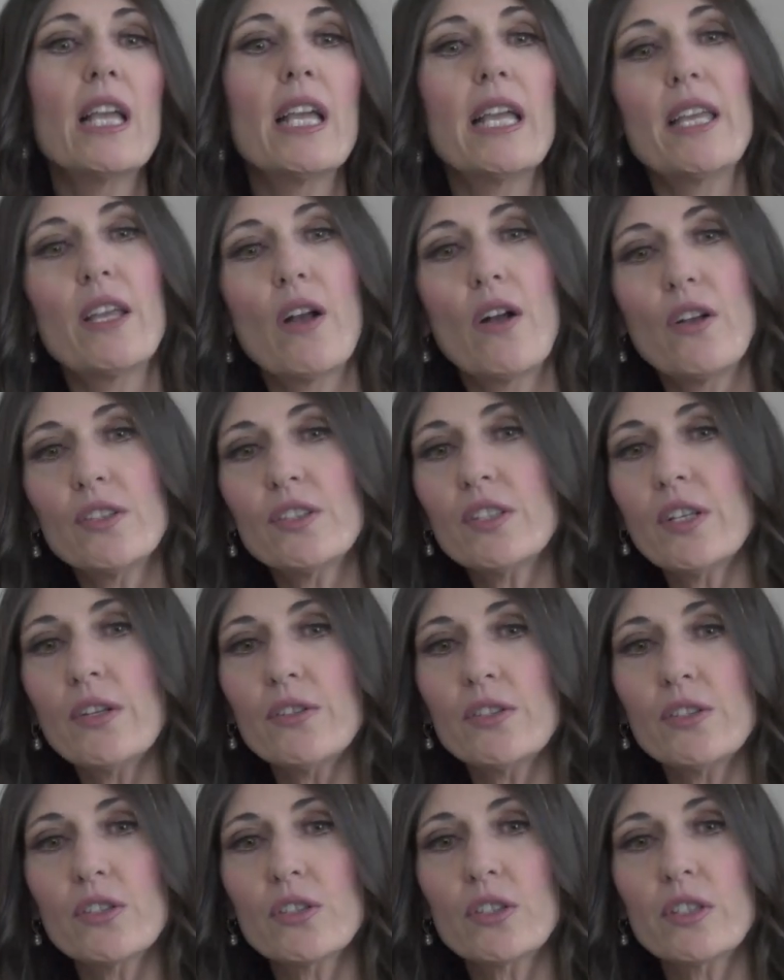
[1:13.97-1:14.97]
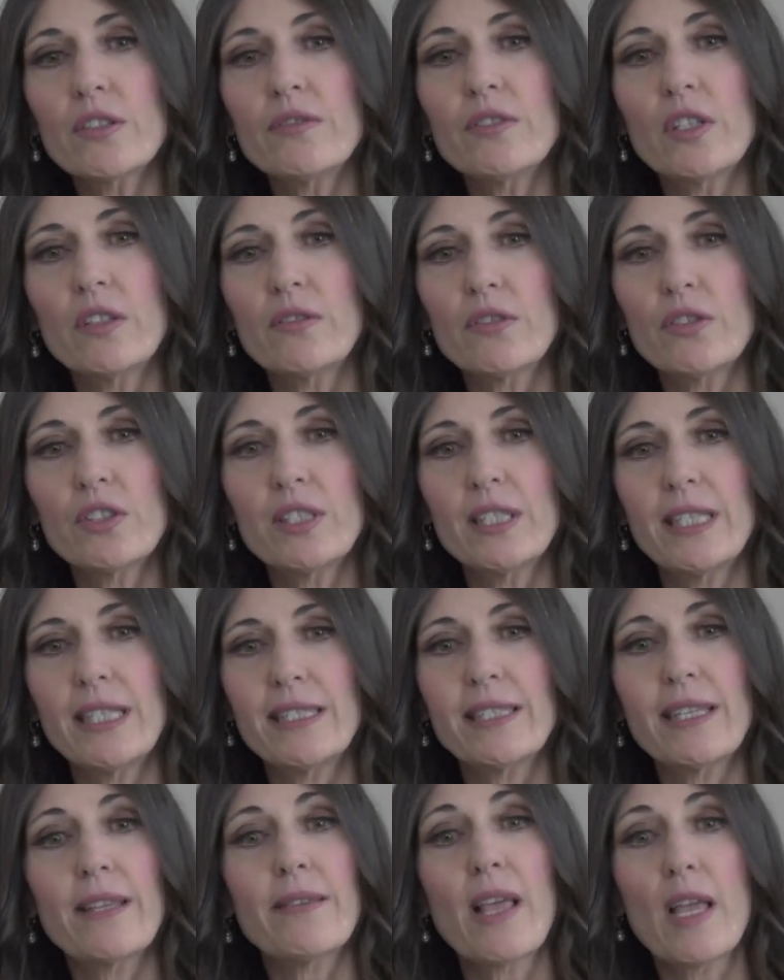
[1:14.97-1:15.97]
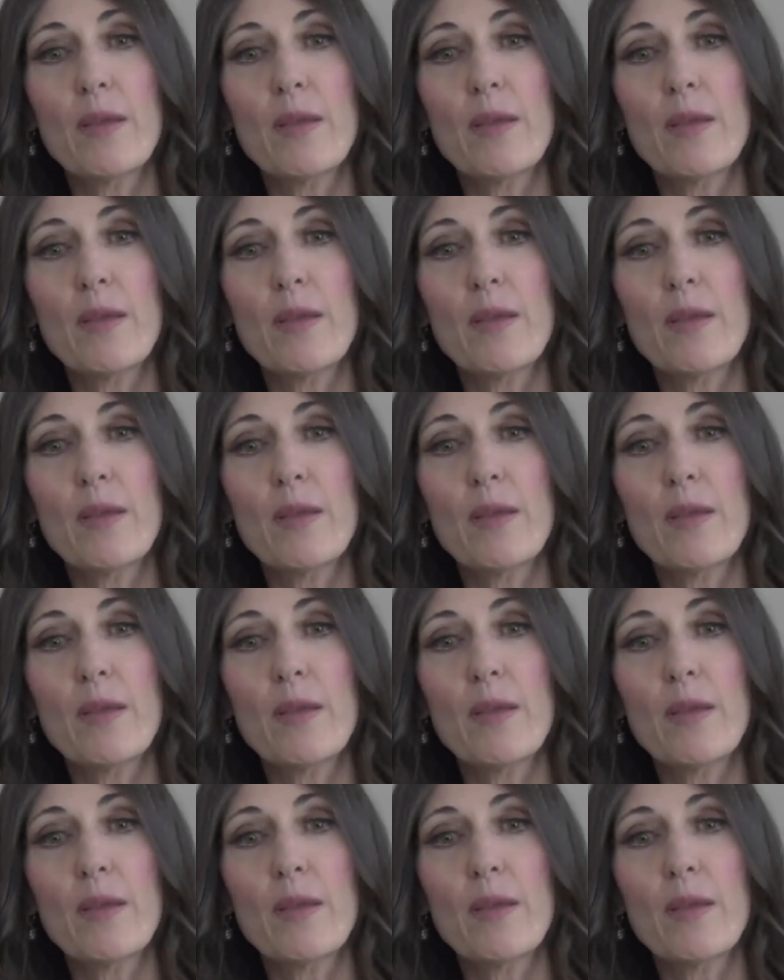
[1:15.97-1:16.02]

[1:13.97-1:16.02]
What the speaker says: He also served overseas in